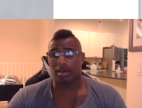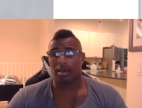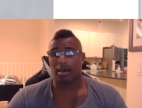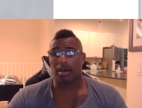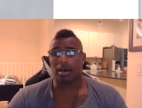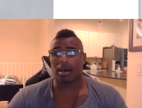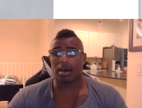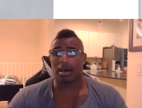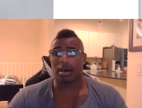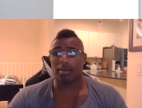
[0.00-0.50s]

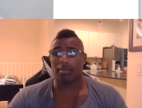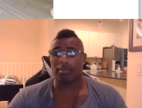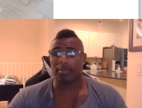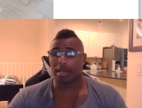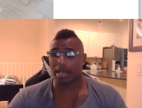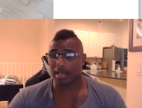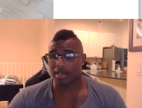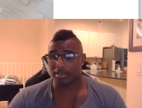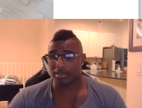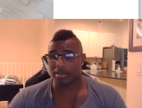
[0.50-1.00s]
Um,
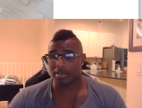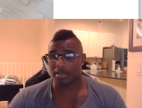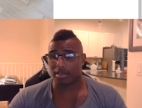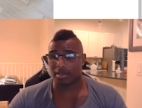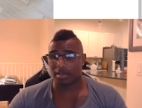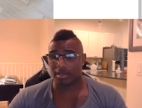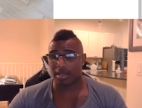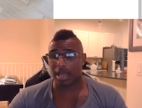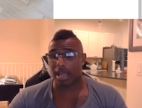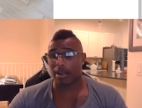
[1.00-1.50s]
not,
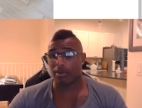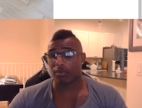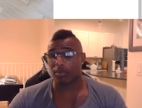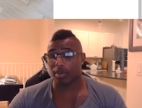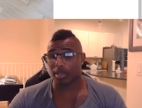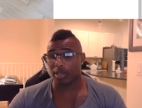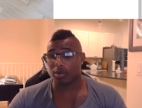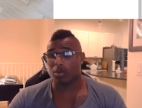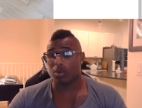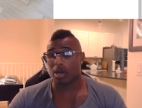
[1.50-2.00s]
I
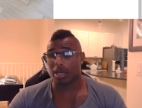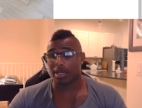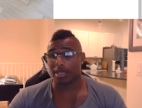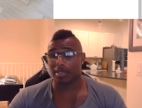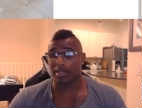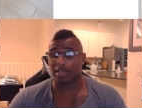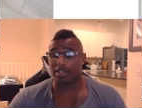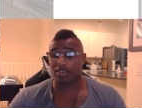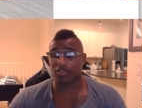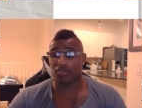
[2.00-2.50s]
really wanted
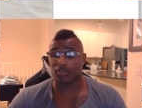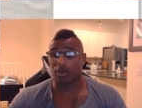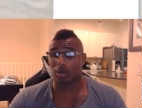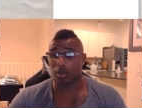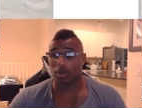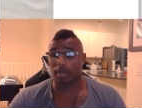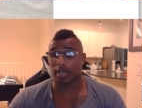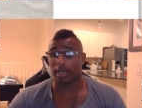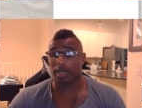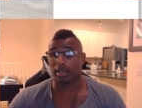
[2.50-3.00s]
this
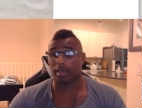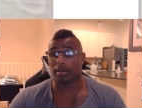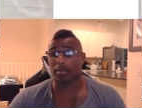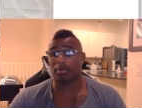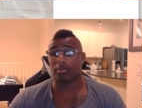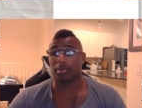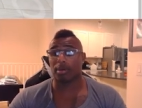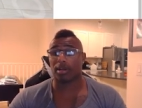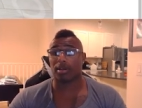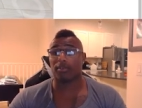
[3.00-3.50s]
flooring,
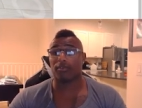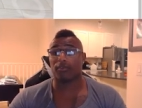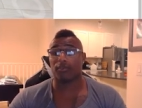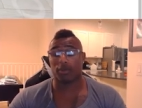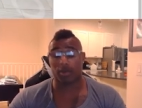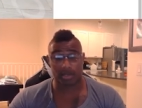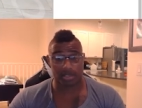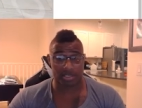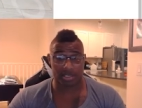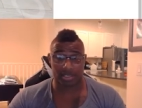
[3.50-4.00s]
but
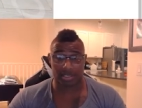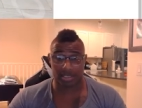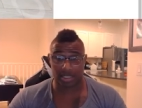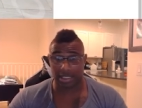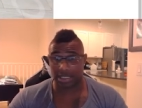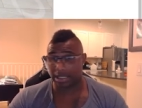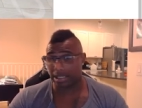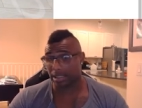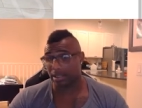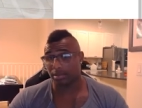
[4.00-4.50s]

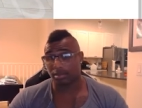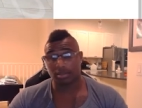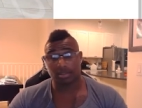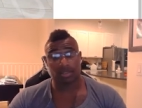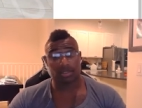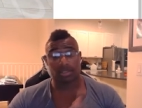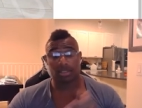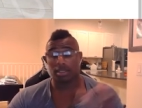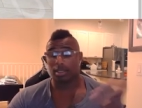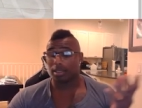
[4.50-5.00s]
unfortunately
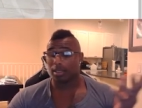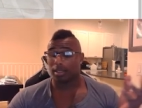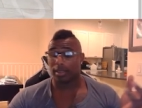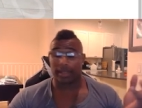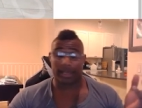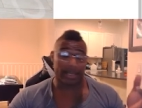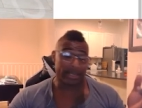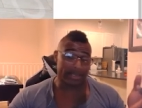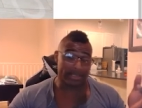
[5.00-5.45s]
they